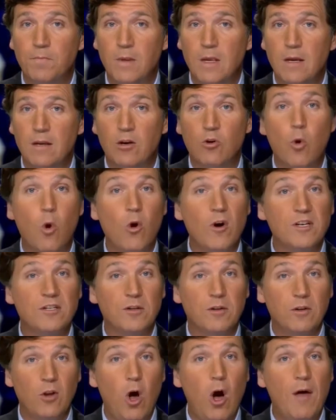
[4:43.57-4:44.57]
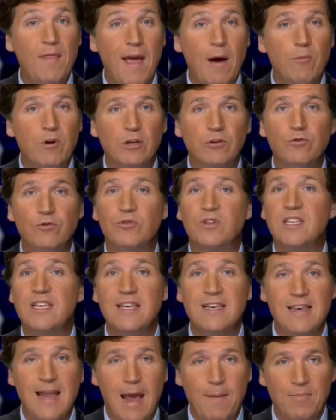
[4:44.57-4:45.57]
According to the law, that would include
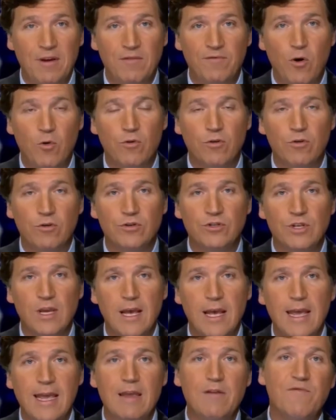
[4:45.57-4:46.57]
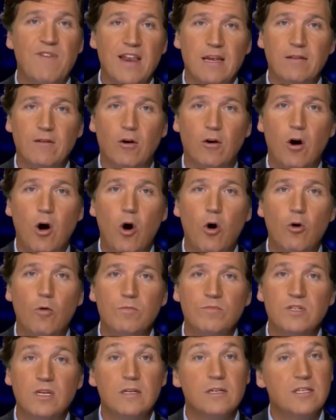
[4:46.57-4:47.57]
kidnapping voters, invading their
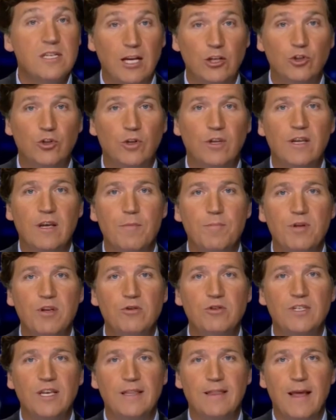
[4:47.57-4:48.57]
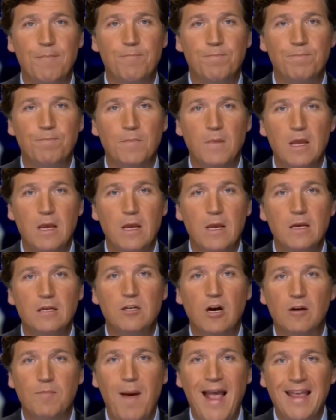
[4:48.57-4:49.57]
homes, sexually abusing them.
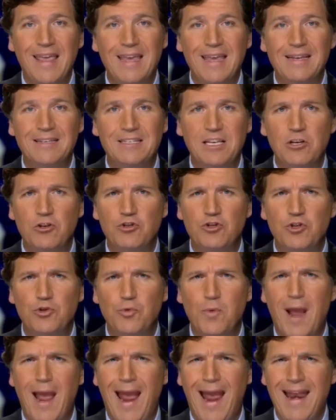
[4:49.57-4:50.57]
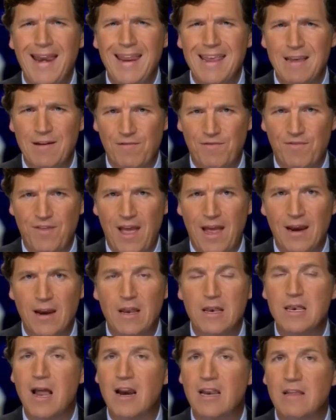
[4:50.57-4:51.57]
Doug Mackey didn't do any of that,
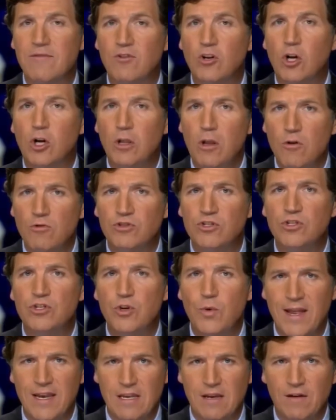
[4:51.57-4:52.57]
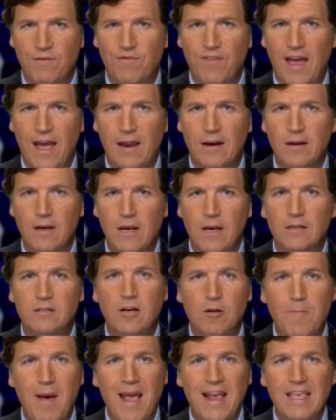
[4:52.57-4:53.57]
not even close to any of that.
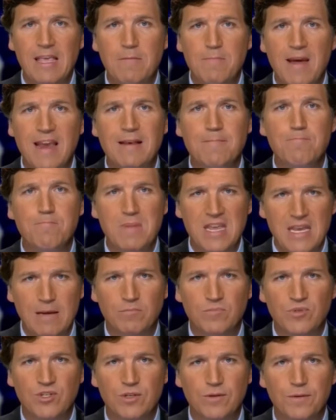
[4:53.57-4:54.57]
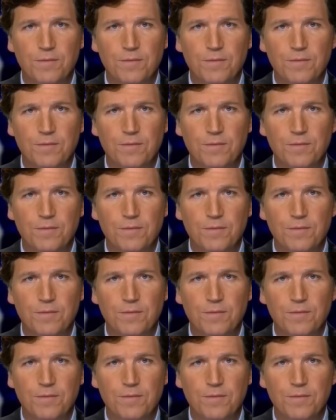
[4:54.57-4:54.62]
Doug Mackey made memes.